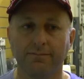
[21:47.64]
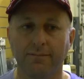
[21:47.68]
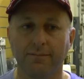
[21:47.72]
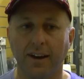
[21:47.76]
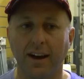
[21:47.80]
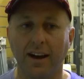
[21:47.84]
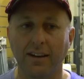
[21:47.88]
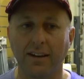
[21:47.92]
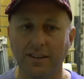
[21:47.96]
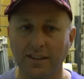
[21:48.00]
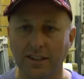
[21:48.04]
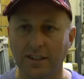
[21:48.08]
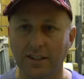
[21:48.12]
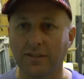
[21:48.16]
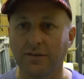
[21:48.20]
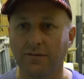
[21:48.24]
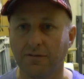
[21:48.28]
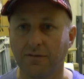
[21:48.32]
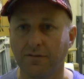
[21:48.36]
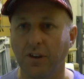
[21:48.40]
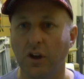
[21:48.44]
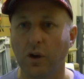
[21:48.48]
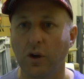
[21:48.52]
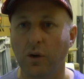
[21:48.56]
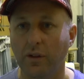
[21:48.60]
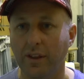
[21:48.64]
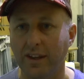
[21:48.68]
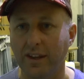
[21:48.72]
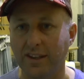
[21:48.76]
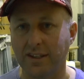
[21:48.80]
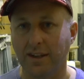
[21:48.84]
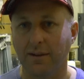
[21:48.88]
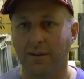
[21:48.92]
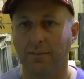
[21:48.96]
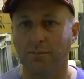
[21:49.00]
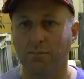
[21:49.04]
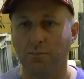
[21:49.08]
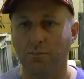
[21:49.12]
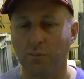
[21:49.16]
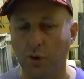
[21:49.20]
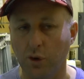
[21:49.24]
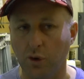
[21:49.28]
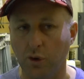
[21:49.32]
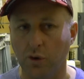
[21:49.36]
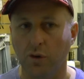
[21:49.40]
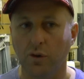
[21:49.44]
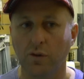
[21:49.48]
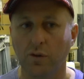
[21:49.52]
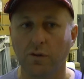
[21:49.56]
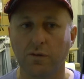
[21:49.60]
I just feel there's a
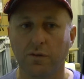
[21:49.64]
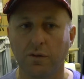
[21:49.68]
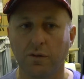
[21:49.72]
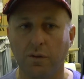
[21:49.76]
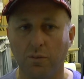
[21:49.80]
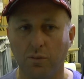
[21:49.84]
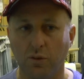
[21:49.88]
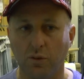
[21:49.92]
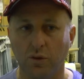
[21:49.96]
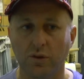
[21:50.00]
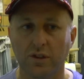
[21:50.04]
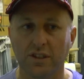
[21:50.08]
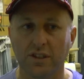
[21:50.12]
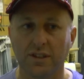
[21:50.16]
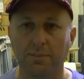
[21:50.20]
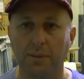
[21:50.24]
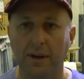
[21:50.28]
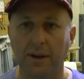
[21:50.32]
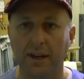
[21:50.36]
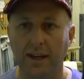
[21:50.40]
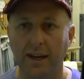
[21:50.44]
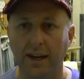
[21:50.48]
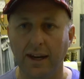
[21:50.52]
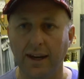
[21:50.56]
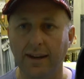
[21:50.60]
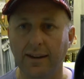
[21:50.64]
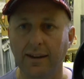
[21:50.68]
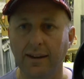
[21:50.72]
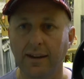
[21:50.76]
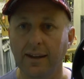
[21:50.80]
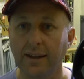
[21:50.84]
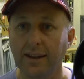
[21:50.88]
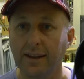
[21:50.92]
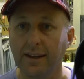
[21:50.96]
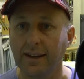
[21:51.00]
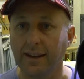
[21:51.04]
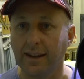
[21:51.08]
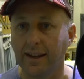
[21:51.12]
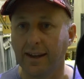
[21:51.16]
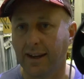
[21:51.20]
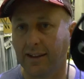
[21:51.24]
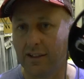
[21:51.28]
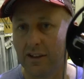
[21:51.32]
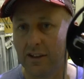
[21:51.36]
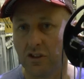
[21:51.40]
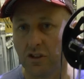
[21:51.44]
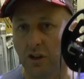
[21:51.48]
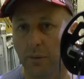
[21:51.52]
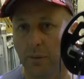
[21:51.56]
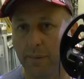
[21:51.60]
move for more speed in
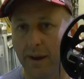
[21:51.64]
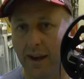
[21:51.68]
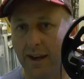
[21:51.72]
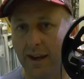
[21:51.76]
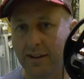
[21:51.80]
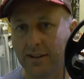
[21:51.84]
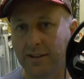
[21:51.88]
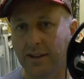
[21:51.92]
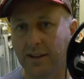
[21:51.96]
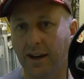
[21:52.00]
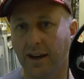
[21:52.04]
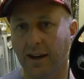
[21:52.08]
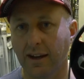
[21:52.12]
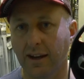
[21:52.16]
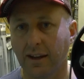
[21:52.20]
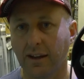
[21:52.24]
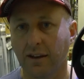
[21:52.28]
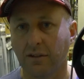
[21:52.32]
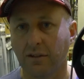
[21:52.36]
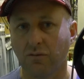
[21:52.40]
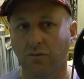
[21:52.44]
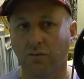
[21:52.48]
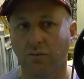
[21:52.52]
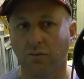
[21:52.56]
the top end target